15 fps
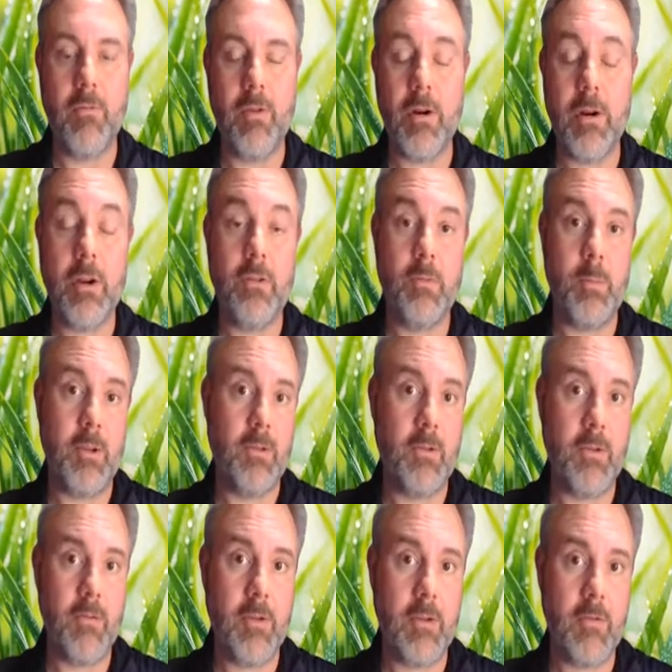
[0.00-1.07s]
very
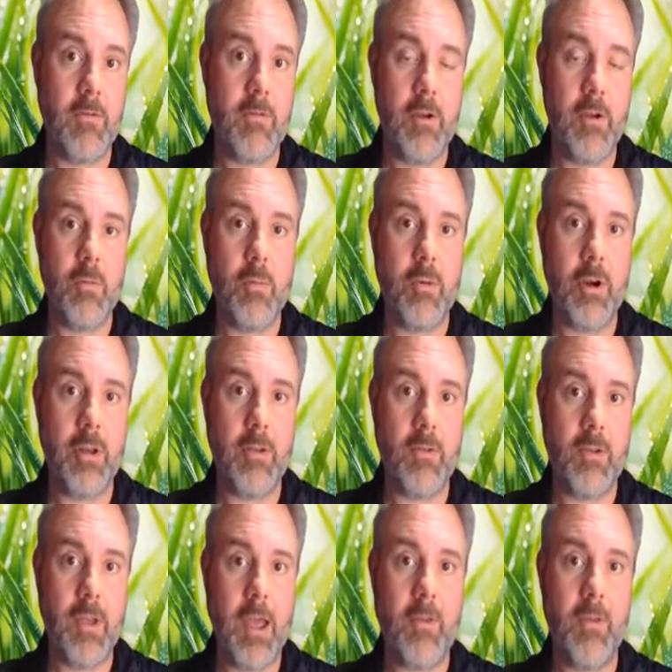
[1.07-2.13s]
specific fingerprints
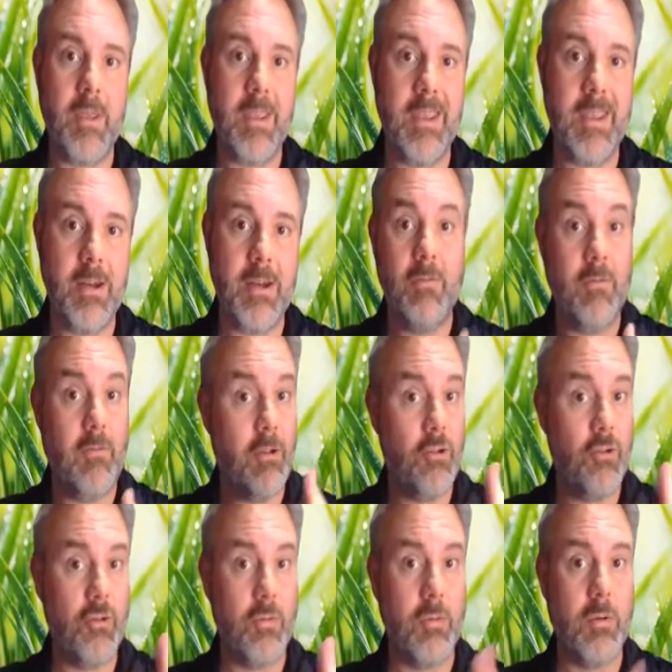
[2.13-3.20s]
at the
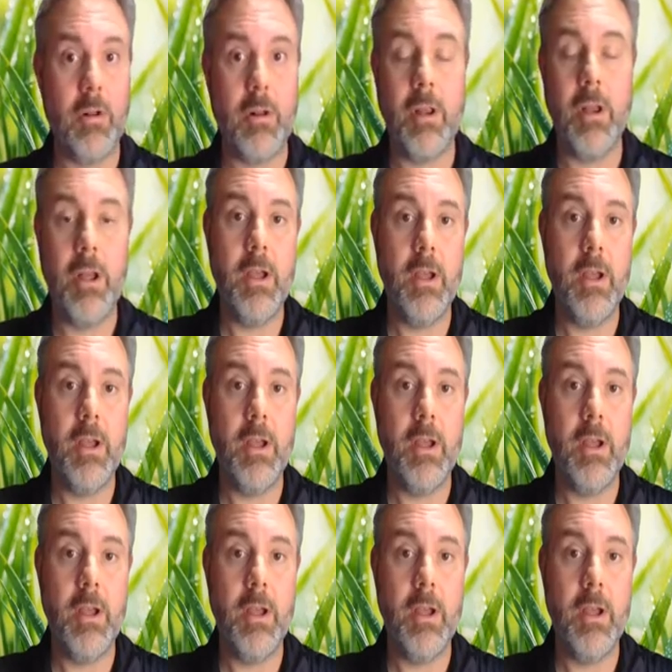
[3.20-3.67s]
individual